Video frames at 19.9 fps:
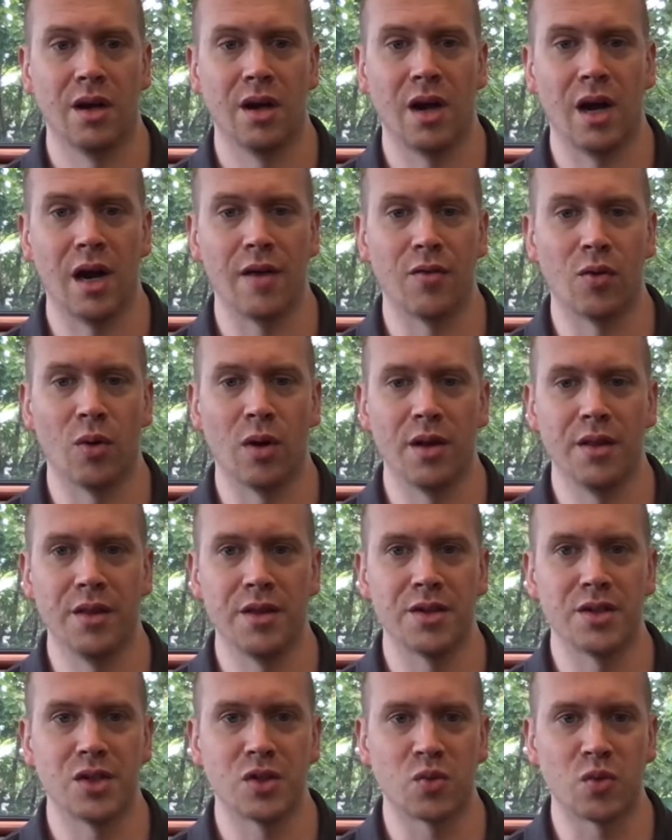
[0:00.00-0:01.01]
Hi everyone,
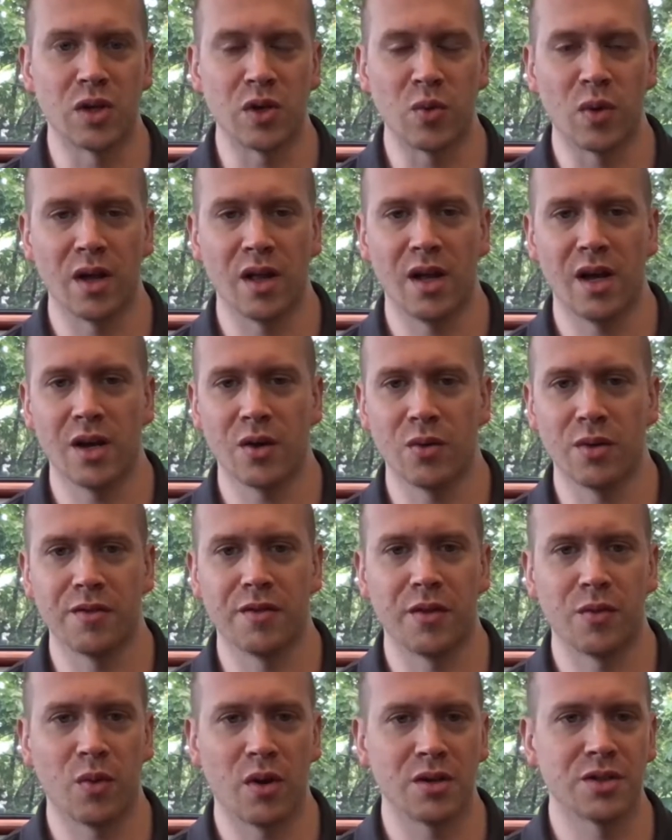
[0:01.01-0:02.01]
this is Reed Wellock with
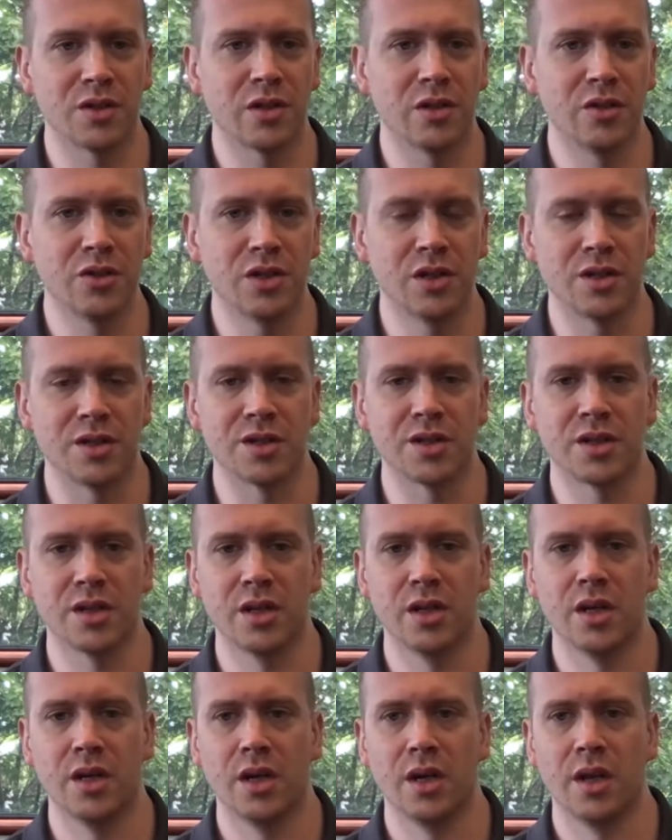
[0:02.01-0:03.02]
Fifth Wall Solutions.
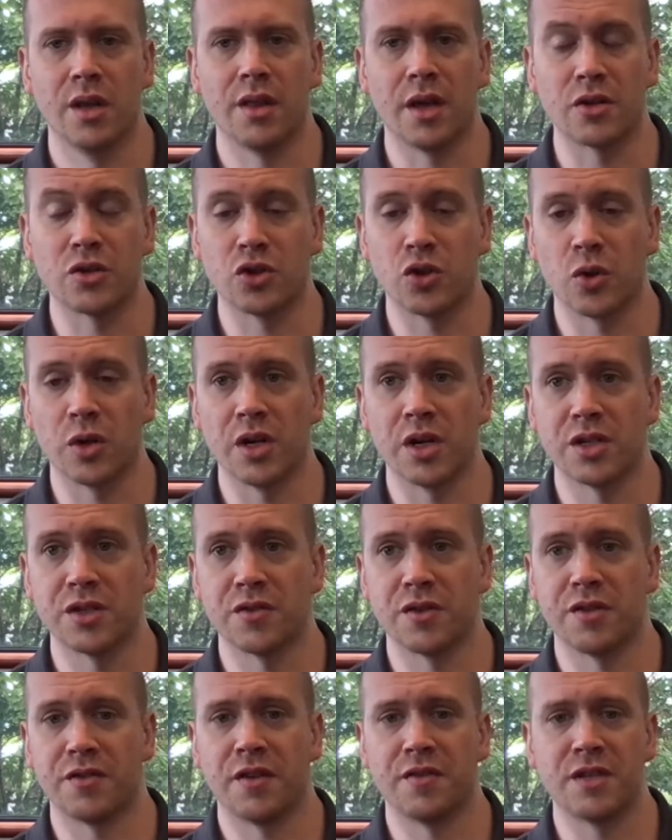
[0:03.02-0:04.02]
Thanks for joining us for
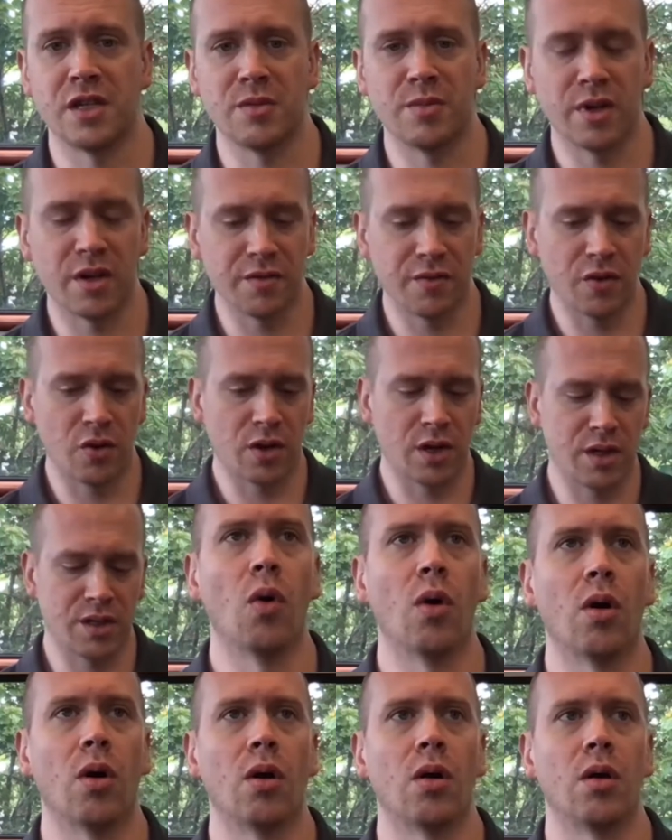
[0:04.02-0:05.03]
the 15-minute focus.
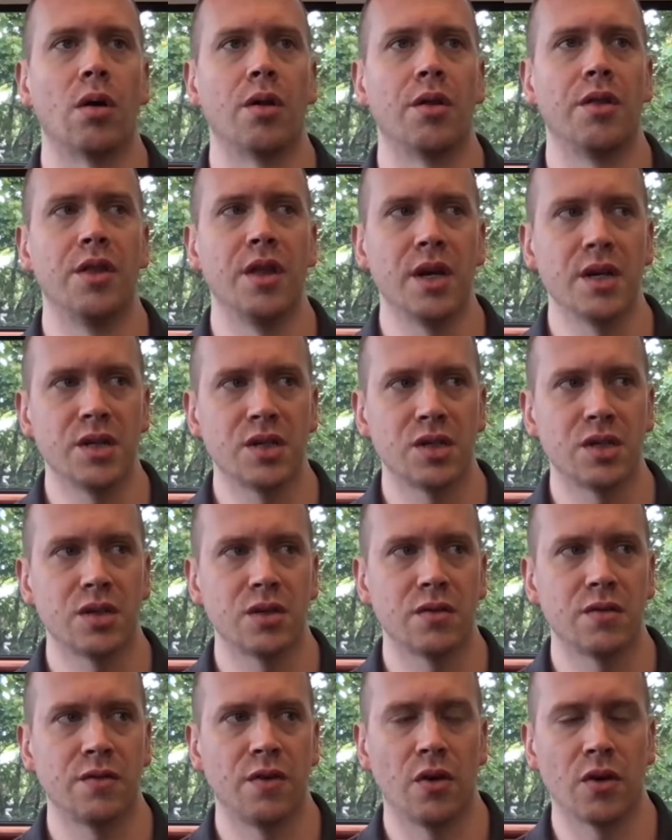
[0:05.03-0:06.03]
For this
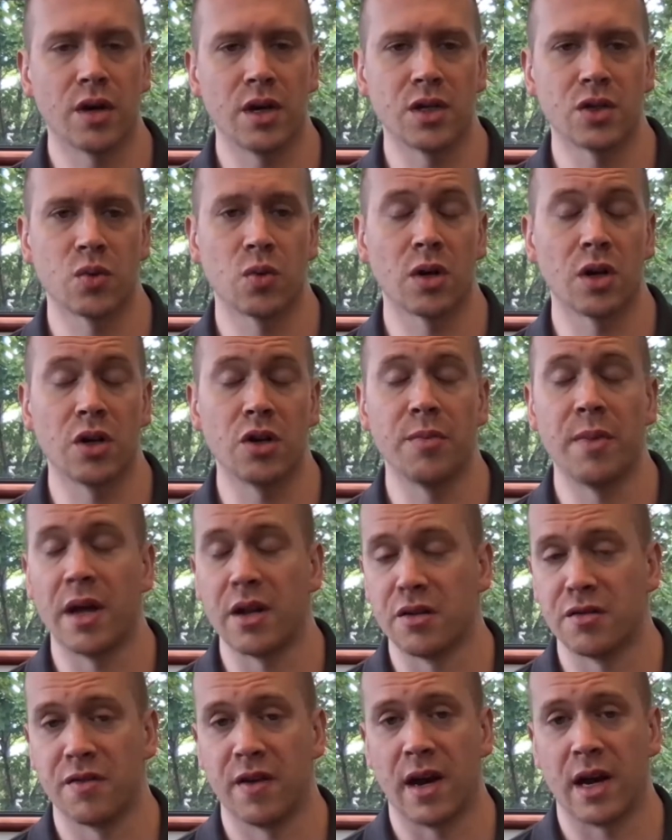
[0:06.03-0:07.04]
focus, we're going to do
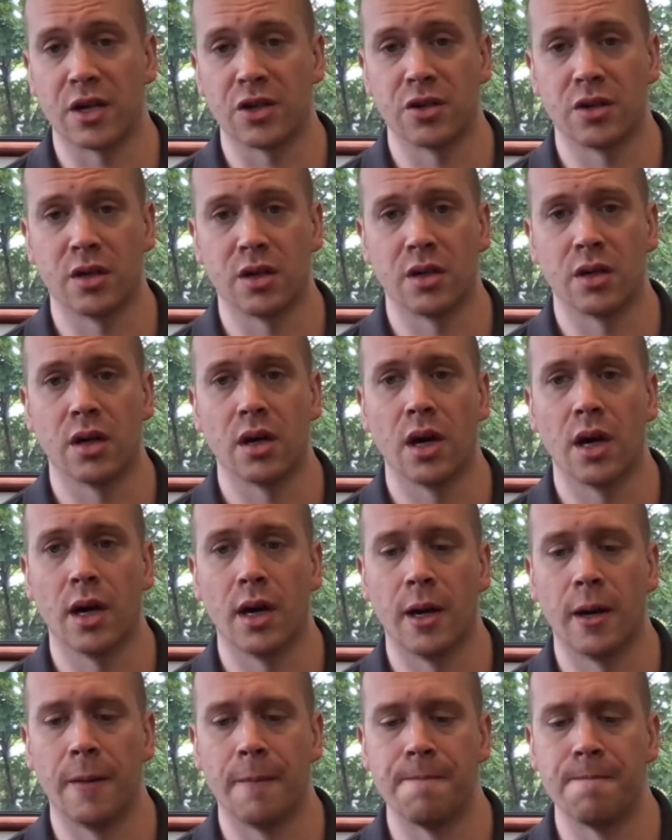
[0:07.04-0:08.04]
manufacturing.
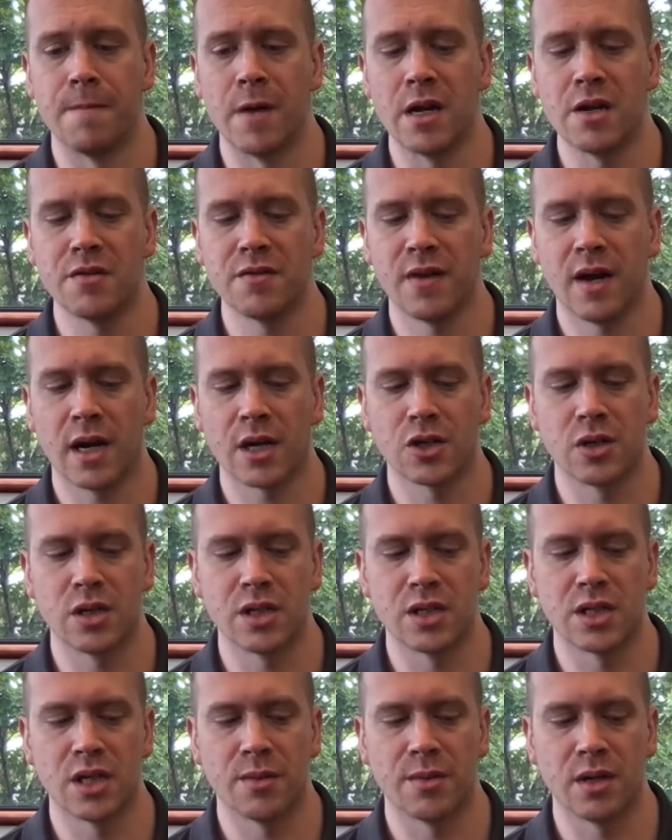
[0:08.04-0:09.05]
Manufacturing is
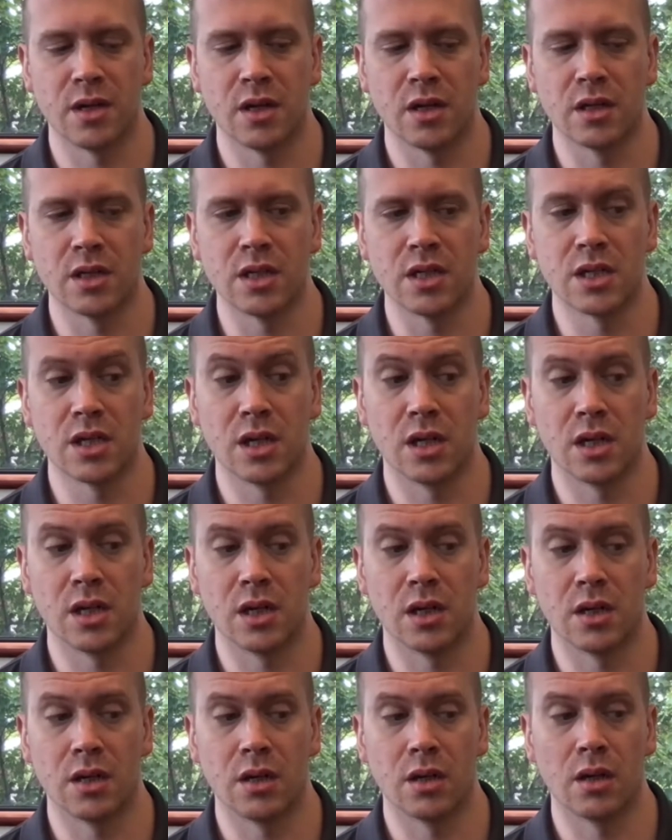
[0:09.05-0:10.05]
something, at least
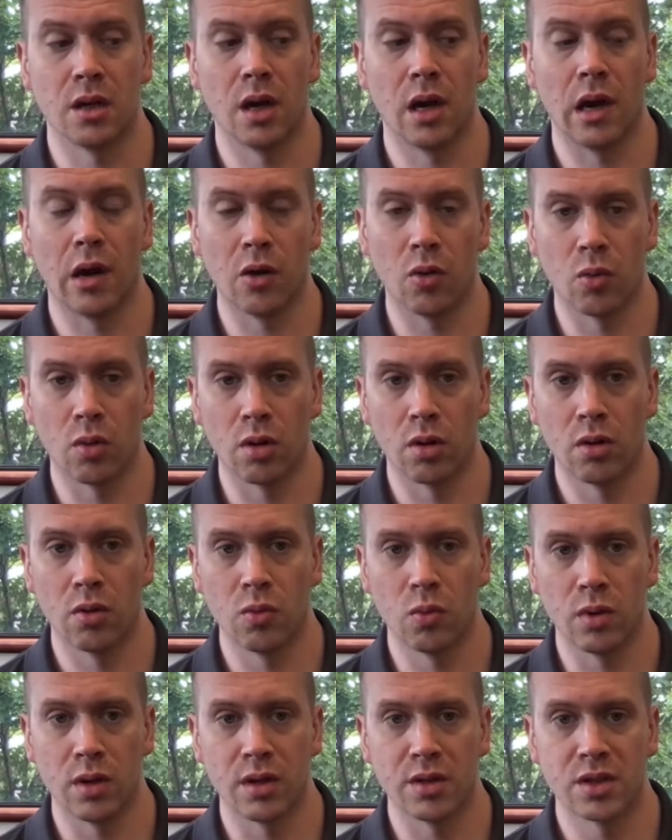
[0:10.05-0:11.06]
in our world
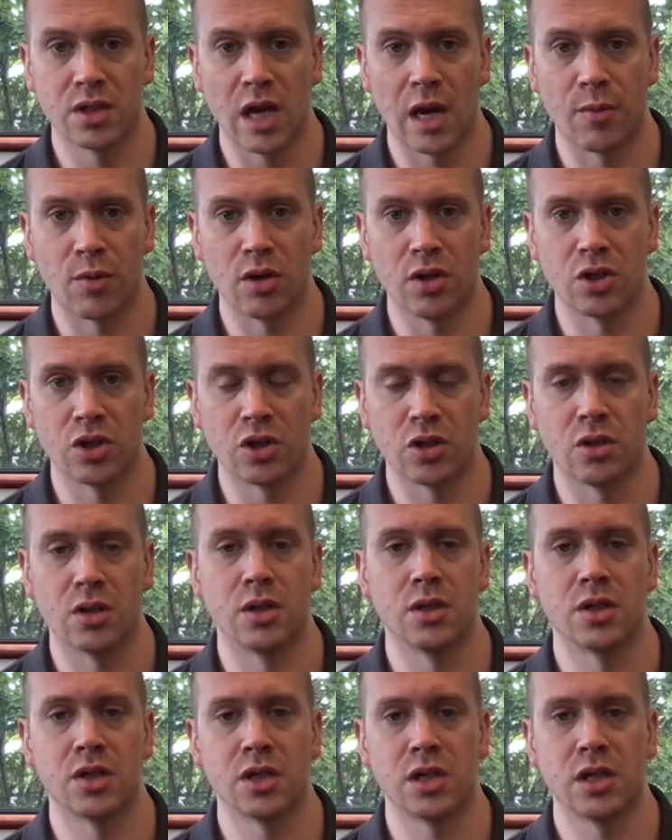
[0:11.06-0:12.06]
with cyber
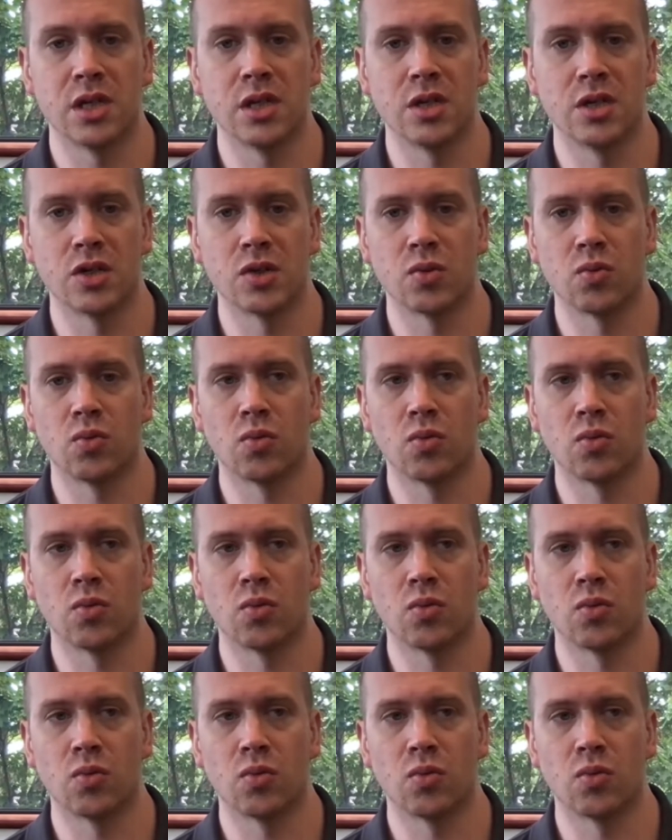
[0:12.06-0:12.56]
insurance, is